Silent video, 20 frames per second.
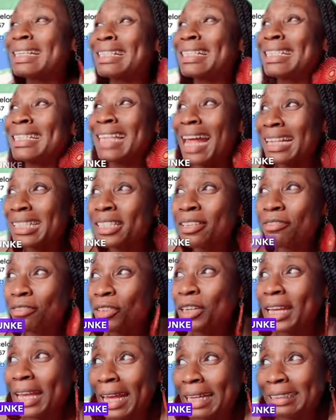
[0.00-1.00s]
Sassy
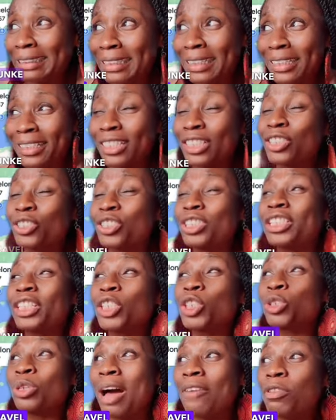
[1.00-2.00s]
Funke did. She's
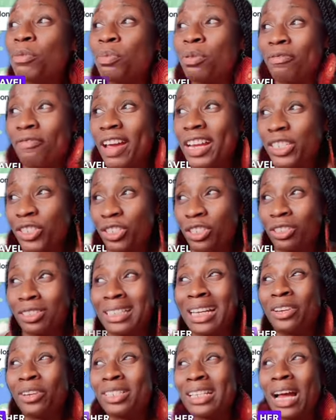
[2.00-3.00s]
a travel professional
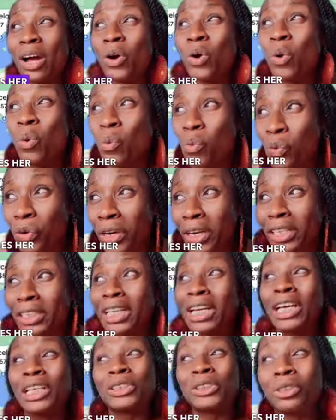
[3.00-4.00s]
that does her homework
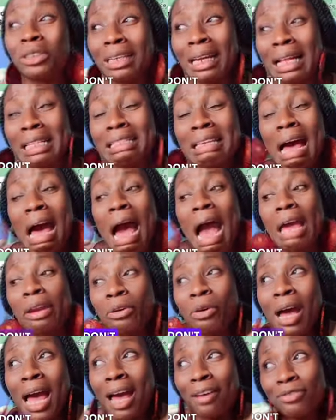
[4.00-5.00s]
so that I
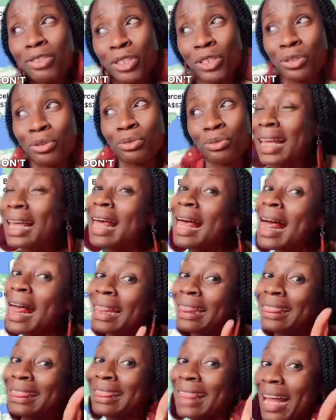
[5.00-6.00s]
don't have to.
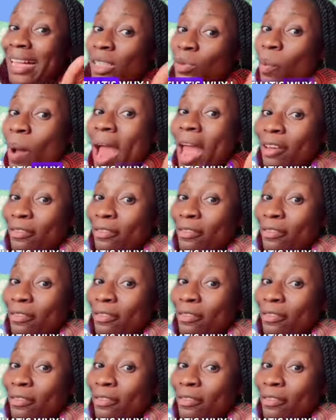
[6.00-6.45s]
That's why I